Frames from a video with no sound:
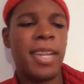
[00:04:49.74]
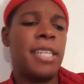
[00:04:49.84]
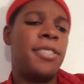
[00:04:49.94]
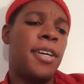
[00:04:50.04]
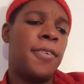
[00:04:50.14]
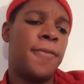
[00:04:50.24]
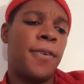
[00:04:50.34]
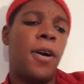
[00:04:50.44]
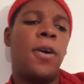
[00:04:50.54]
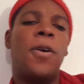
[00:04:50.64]
So
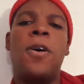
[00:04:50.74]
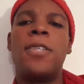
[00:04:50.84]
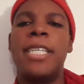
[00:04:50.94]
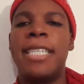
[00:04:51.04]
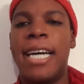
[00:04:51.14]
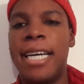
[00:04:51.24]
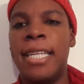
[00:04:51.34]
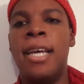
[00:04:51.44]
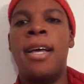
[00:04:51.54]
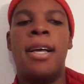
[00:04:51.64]
for Oh Holy
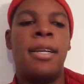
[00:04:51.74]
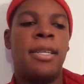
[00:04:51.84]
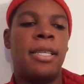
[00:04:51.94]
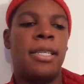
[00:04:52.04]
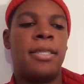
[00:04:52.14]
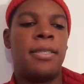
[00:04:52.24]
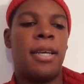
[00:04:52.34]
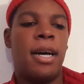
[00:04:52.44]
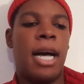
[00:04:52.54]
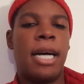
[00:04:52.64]
Night, it's
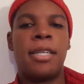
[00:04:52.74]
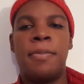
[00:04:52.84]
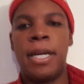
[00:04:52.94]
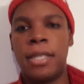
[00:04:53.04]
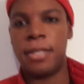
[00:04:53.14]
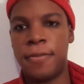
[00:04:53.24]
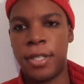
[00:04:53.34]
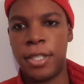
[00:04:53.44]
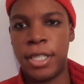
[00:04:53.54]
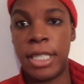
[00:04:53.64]
a cappella
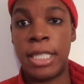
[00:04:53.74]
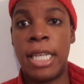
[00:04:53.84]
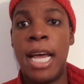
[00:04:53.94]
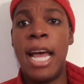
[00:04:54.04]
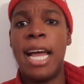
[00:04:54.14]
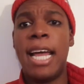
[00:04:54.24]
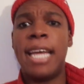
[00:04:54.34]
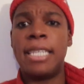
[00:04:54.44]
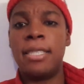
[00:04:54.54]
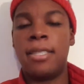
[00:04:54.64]
version.
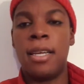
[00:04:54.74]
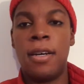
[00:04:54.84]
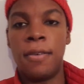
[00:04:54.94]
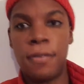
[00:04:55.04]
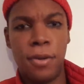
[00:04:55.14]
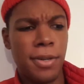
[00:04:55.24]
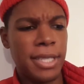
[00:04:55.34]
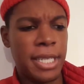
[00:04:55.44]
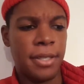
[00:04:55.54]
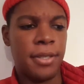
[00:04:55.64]
And of
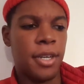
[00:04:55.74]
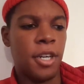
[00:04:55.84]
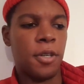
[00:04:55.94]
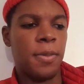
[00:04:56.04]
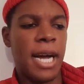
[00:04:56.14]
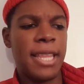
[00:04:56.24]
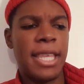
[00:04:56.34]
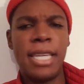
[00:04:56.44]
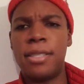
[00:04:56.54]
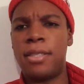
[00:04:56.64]
course, it's dope. I
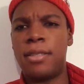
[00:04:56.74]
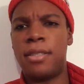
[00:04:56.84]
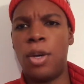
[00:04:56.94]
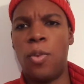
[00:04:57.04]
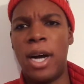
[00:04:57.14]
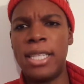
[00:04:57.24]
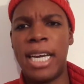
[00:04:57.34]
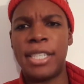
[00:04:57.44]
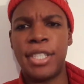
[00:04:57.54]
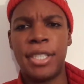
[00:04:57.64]
think Tawanda
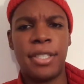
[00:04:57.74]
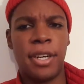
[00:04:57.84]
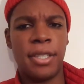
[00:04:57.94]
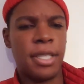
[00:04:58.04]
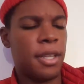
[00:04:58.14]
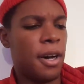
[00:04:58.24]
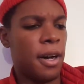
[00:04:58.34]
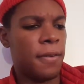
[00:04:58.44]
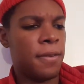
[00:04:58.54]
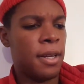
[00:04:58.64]
actually starts it
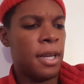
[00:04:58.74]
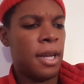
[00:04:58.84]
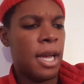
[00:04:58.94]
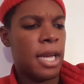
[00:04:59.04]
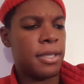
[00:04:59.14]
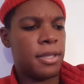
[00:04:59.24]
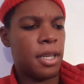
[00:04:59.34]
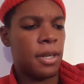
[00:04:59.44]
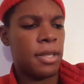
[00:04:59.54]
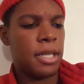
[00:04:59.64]
off. And
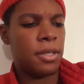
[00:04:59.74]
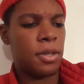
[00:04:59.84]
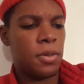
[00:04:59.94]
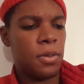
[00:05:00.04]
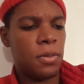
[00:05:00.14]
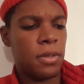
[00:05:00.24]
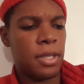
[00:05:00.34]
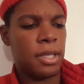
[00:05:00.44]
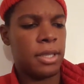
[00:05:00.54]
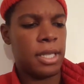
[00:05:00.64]
so that's
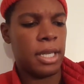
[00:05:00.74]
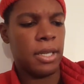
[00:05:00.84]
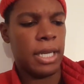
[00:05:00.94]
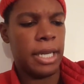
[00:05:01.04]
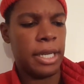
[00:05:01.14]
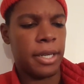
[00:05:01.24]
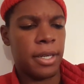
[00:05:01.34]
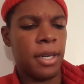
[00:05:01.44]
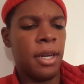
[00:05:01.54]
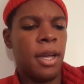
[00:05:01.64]
cool to
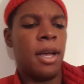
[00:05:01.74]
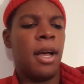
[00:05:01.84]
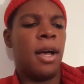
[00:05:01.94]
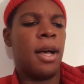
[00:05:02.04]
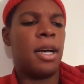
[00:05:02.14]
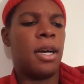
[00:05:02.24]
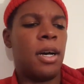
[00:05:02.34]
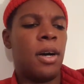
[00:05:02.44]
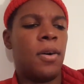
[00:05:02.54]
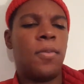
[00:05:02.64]
hear.
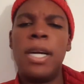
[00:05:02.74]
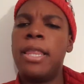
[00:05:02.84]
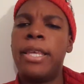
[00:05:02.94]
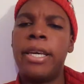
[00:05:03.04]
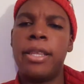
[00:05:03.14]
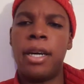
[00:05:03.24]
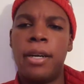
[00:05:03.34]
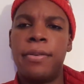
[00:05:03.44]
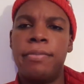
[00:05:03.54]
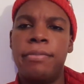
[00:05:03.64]
One thing though,